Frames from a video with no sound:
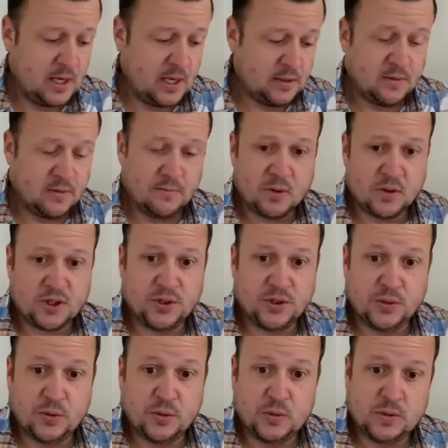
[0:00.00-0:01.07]
Number
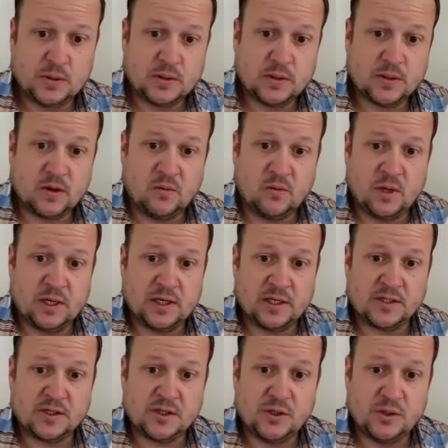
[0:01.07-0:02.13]
two,
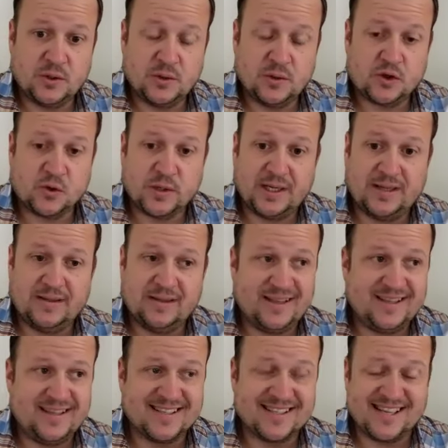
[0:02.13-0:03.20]
was to treat the
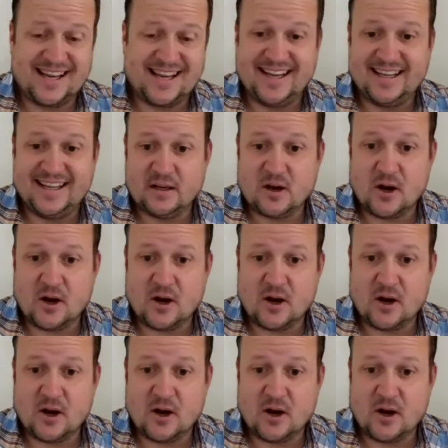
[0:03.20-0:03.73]
design